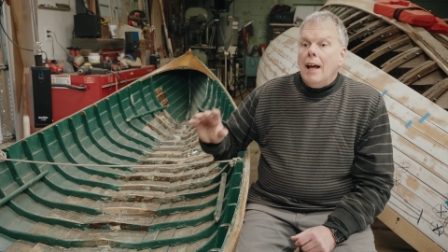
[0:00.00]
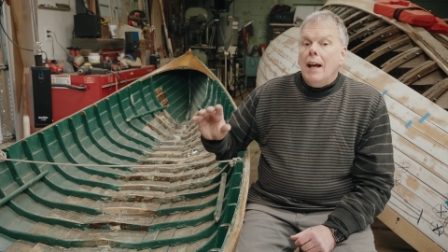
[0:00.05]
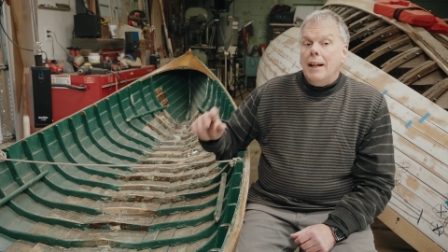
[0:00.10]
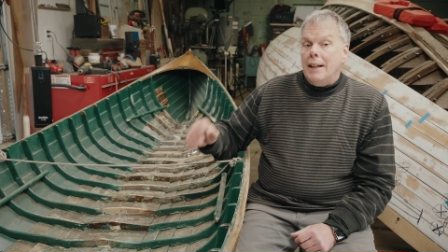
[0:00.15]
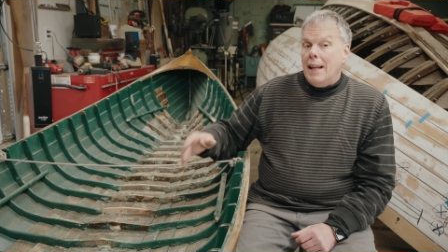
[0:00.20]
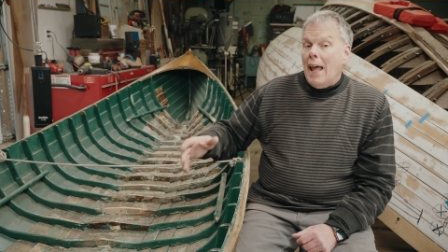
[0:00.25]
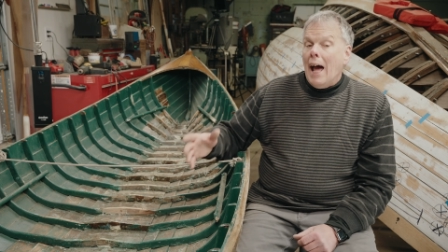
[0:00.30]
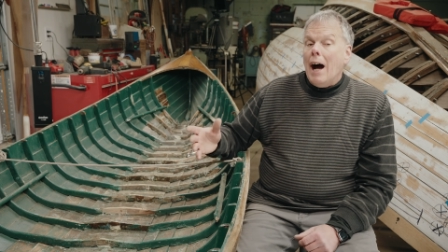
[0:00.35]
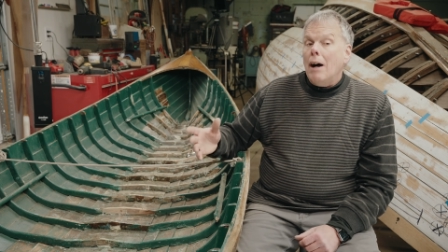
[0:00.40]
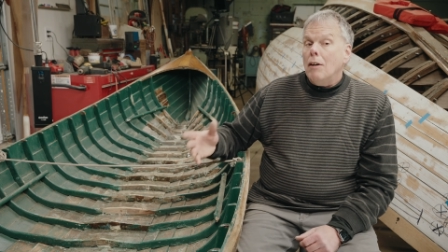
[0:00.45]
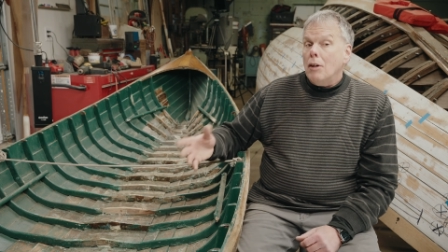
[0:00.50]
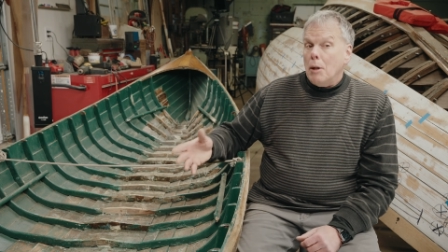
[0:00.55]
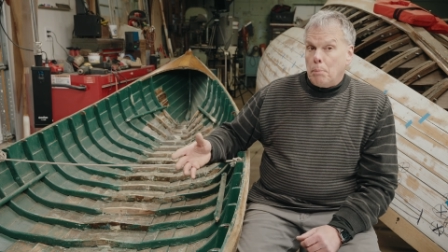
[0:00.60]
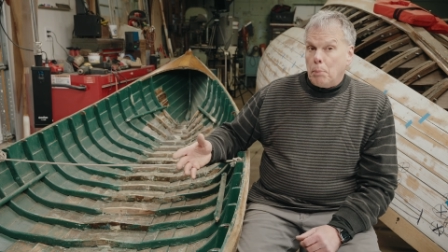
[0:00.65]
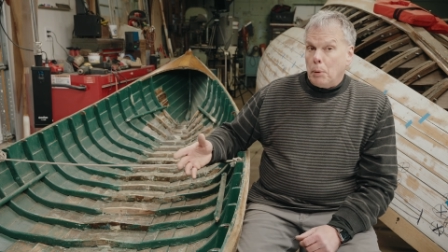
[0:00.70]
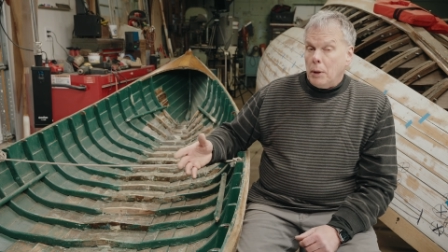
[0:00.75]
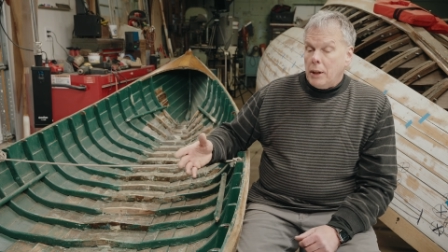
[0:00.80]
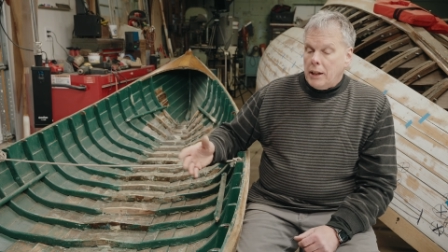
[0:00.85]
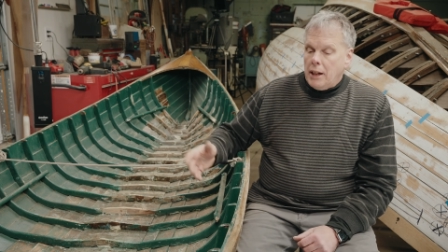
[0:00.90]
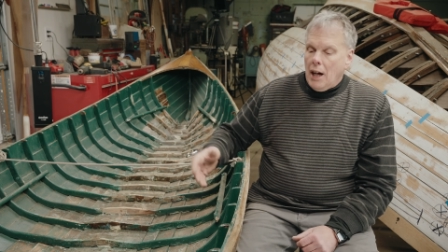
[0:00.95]
now I'm
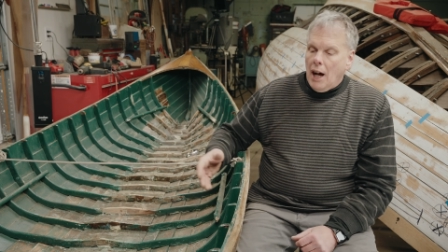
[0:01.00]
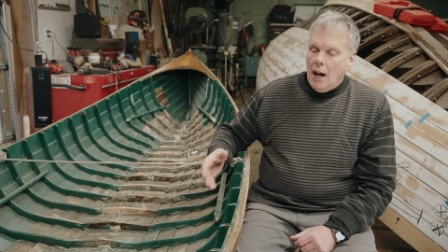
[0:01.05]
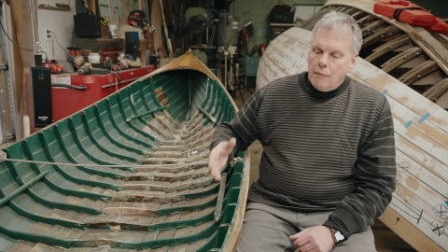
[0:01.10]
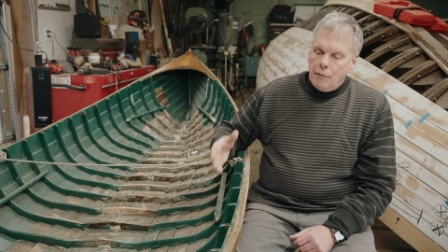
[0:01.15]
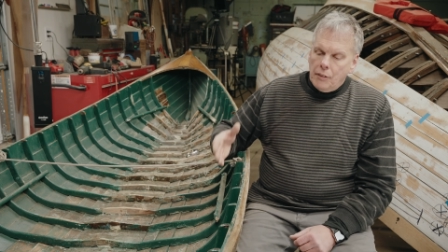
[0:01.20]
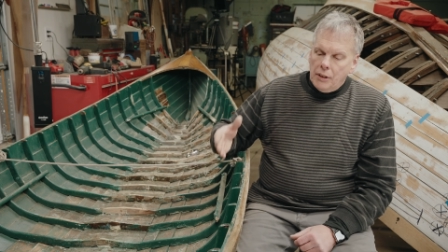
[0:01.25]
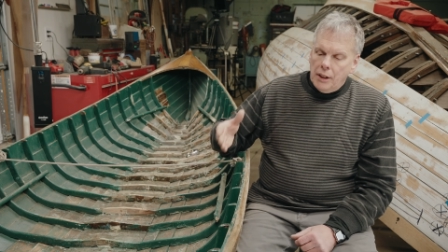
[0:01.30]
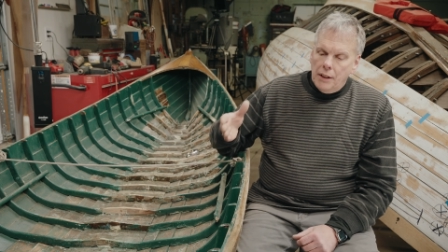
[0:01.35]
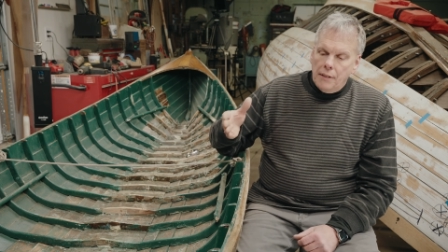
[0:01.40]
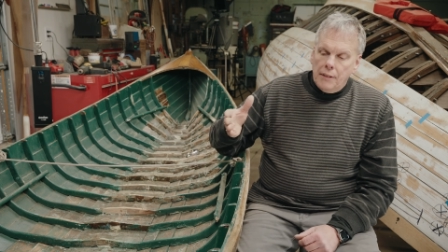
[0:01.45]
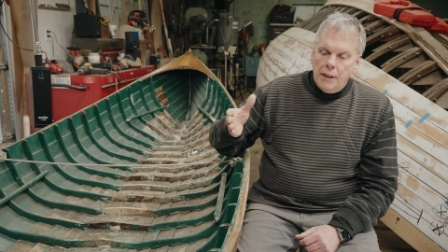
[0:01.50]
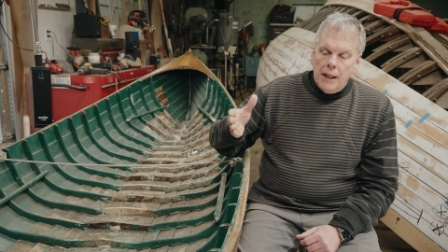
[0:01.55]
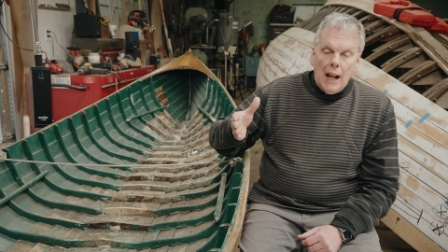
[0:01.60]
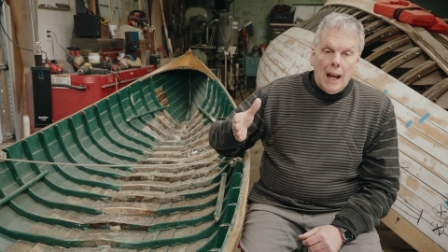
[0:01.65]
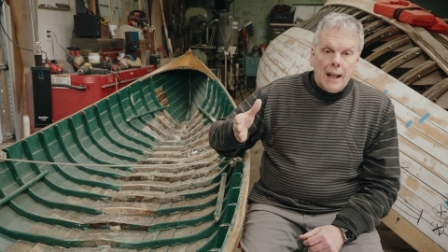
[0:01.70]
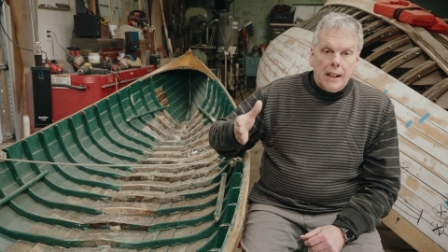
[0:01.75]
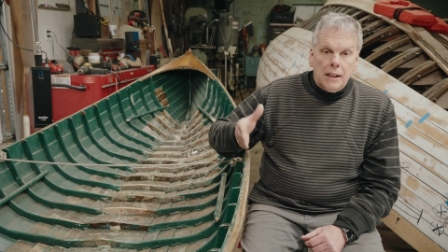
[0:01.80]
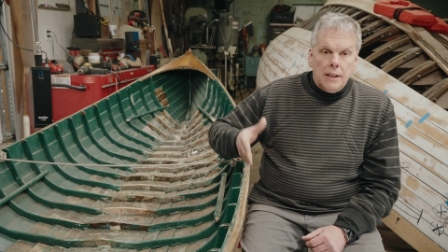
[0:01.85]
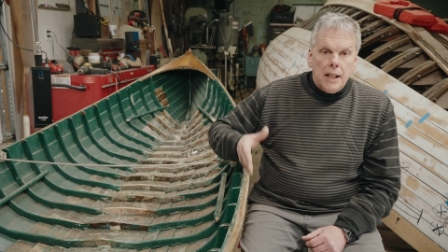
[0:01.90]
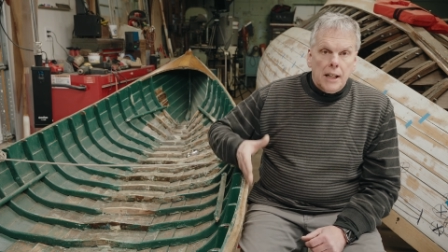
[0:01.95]
pretty confident that
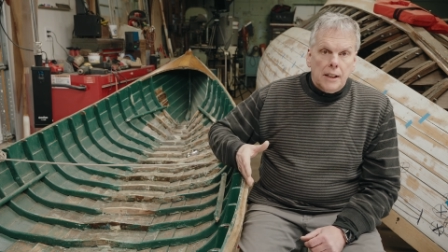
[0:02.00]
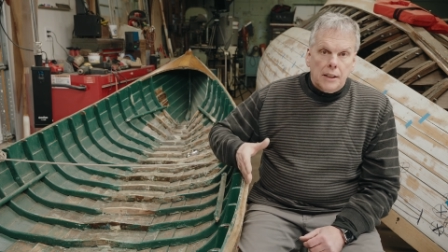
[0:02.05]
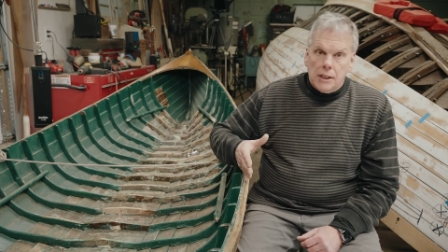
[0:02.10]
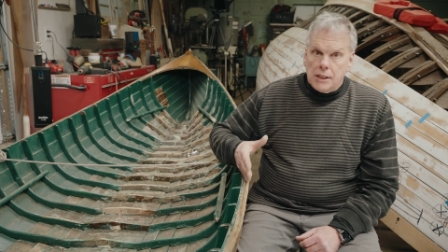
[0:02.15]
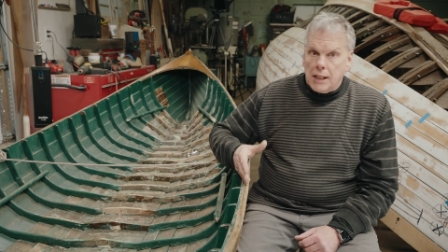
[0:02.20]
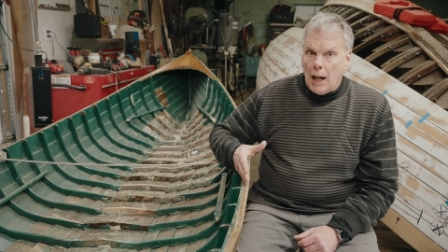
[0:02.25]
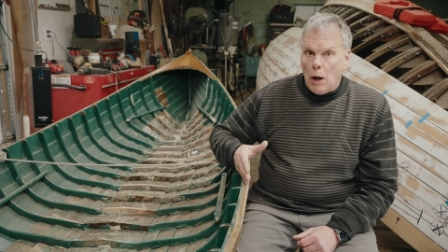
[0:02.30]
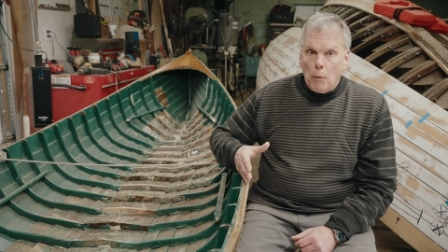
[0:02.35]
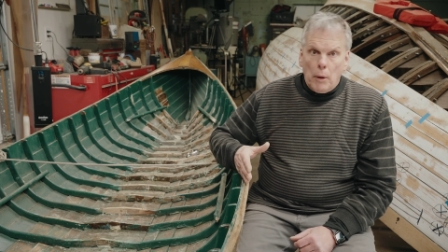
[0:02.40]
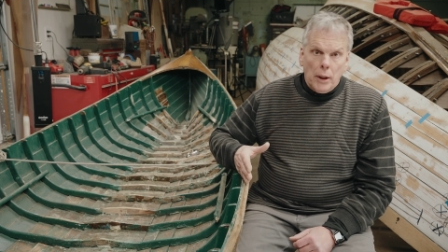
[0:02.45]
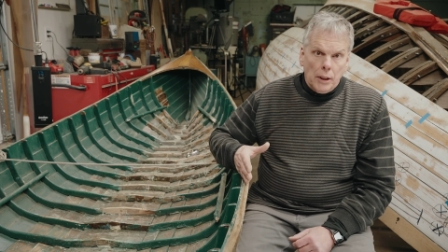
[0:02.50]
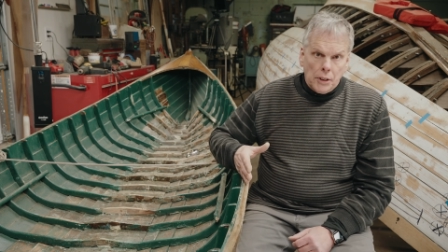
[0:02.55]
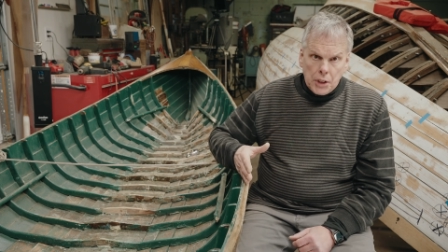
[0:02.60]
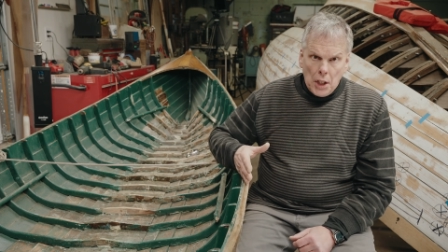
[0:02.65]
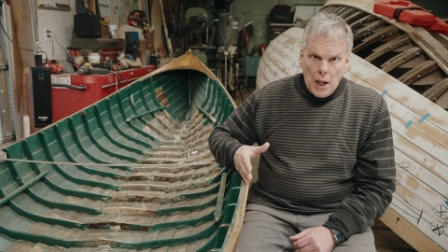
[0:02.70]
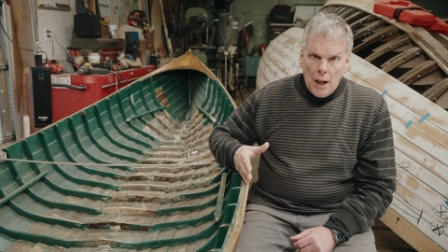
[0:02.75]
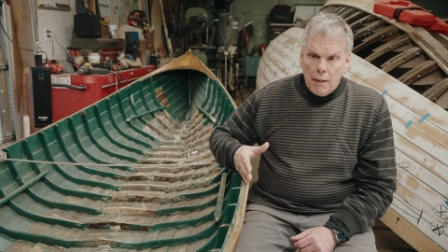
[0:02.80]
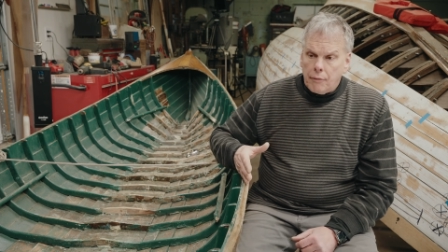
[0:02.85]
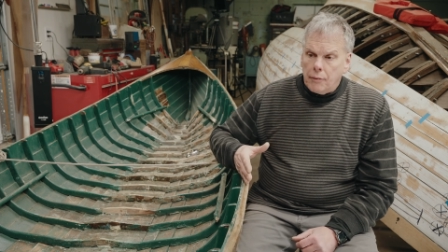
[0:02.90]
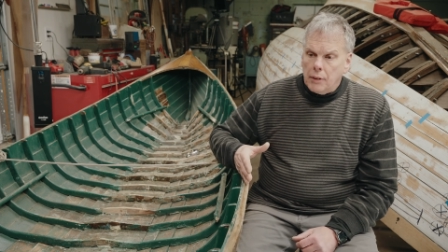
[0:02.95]
I can take these outwales
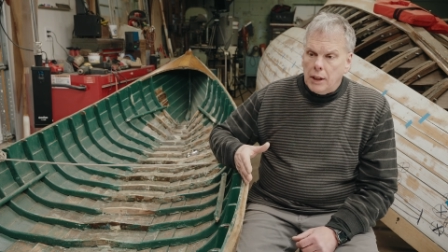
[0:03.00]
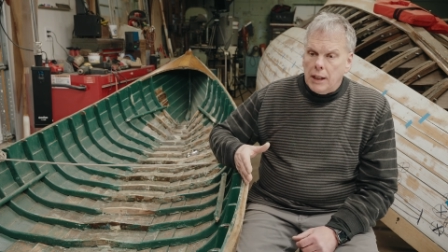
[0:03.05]
off